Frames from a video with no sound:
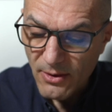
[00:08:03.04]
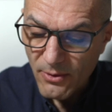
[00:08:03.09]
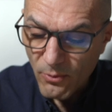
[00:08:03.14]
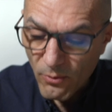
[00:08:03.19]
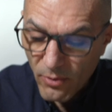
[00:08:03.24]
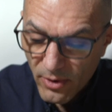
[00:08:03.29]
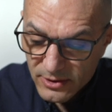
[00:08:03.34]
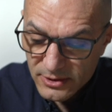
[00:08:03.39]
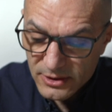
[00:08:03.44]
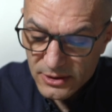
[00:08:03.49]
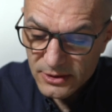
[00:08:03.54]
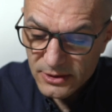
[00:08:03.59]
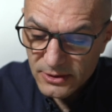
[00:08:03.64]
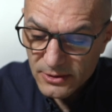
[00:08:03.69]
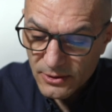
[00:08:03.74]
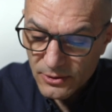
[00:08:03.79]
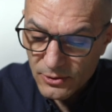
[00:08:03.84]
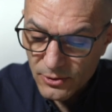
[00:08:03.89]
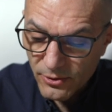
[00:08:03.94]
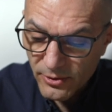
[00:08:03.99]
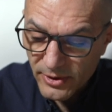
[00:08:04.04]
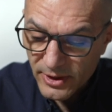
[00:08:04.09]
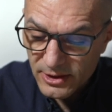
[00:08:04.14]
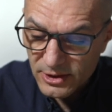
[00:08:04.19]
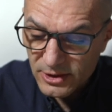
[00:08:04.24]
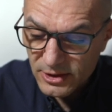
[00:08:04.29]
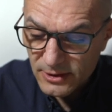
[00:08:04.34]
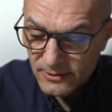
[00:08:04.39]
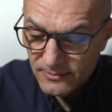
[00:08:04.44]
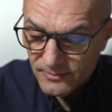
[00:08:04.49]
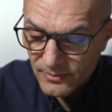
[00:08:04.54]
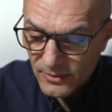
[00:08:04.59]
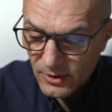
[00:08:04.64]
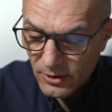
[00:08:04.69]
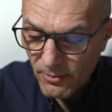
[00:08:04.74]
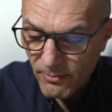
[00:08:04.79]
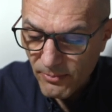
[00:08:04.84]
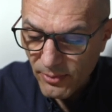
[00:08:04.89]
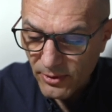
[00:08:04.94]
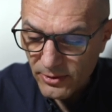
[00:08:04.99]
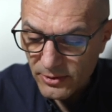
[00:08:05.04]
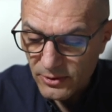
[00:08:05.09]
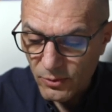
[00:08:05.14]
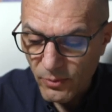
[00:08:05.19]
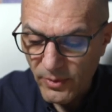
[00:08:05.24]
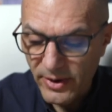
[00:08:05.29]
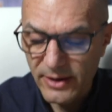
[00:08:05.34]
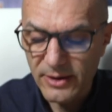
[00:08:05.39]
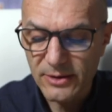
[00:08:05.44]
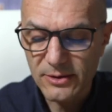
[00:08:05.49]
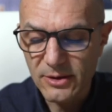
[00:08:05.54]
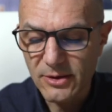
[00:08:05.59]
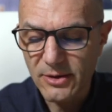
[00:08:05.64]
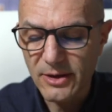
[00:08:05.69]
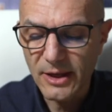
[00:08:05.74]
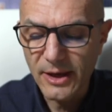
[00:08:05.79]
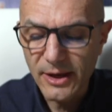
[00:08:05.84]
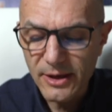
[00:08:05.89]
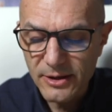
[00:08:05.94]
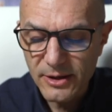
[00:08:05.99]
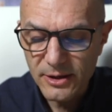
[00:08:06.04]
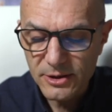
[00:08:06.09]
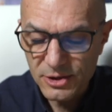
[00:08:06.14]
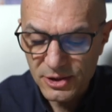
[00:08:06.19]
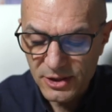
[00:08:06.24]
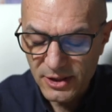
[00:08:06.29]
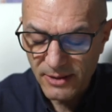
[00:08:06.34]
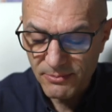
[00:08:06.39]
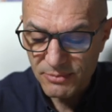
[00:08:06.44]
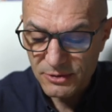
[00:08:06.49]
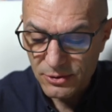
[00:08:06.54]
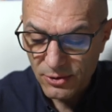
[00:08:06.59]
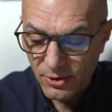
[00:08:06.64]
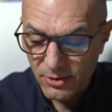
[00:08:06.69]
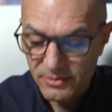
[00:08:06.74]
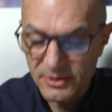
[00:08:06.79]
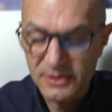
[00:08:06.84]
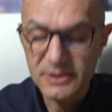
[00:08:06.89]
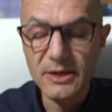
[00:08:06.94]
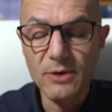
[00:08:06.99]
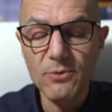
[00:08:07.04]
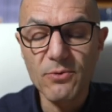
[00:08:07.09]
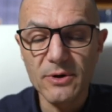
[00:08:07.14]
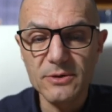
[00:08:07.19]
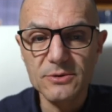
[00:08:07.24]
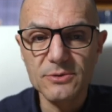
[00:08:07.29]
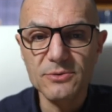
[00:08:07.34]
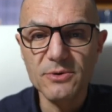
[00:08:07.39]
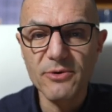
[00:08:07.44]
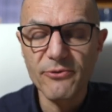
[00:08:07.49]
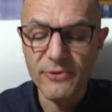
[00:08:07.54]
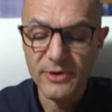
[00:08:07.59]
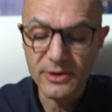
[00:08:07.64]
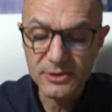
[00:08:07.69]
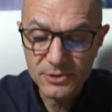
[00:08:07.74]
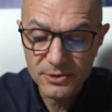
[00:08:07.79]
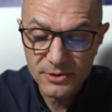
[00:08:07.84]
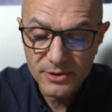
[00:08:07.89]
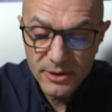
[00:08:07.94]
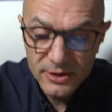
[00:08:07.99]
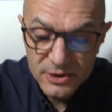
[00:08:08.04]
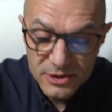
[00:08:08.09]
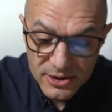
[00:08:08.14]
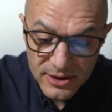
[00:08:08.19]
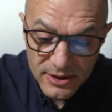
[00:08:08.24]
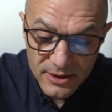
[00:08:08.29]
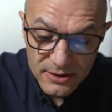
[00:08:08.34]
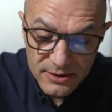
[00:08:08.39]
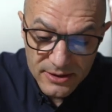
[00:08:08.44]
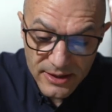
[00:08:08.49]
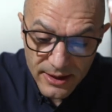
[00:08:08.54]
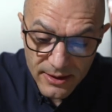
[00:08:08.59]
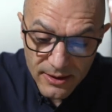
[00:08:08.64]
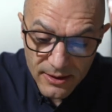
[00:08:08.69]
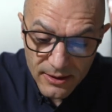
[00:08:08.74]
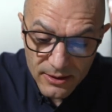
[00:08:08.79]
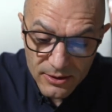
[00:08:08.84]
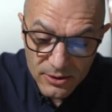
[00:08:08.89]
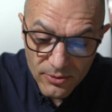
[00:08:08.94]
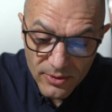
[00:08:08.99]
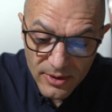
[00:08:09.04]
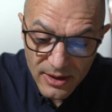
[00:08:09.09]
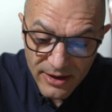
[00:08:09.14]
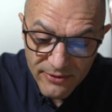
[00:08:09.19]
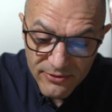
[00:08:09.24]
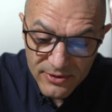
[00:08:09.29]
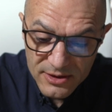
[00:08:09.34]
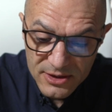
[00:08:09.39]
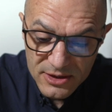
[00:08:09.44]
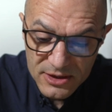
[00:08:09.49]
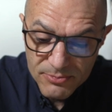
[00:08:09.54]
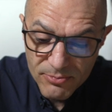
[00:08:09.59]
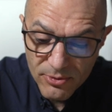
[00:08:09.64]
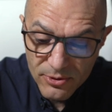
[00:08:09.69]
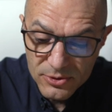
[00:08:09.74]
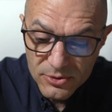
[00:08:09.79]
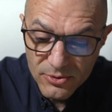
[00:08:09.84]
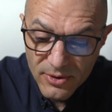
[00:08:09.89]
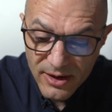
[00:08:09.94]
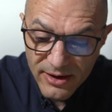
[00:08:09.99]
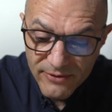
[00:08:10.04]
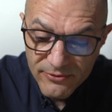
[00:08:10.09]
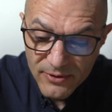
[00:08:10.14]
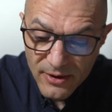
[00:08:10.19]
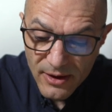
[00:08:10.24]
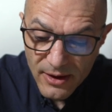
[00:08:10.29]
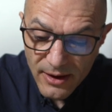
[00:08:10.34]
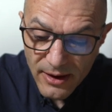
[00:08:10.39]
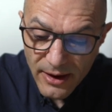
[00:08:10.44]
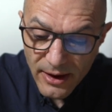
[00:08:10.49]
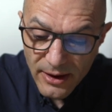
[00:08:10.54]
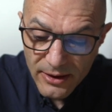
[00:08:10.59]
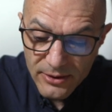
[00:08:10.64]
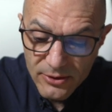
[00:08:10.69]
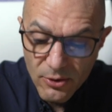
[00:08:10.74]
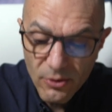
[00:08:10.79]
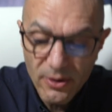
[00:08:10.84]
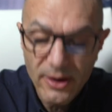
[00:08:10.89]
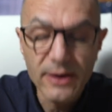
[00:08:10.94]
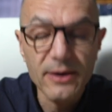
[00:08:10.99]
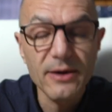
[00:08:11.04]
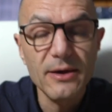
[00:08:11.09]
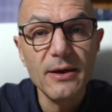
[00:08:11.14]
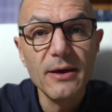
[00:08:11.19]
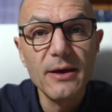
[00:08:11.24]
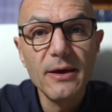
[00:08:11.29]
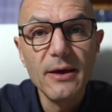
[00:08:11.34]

once you reach the point where the energy absorbed is equal to the fracture energy, then you will have a disbond, you will have a crack